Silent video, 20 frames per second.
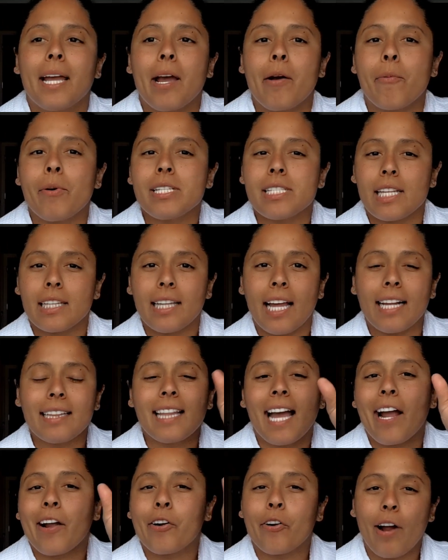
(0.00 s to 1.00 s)
it wasn't
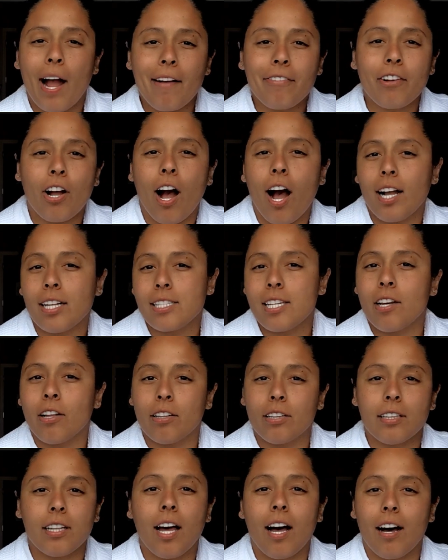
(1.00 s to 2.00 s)
like that craft
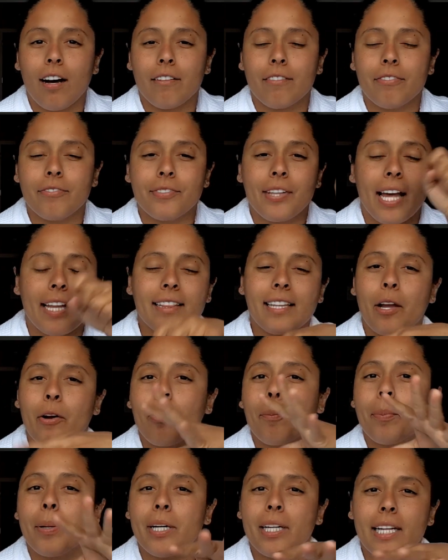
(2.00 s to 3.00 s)
cocktail love that they
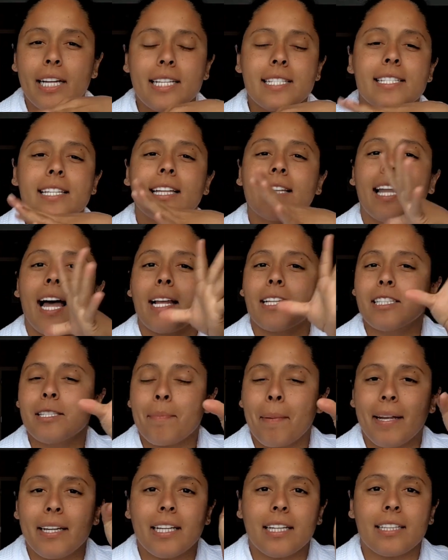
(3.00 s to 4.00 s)
will put into like
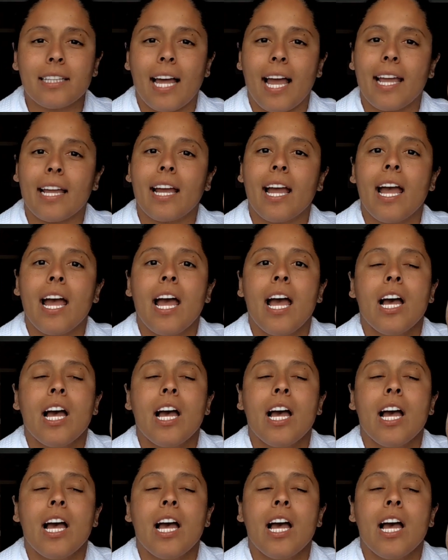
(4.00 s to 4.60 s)
spending like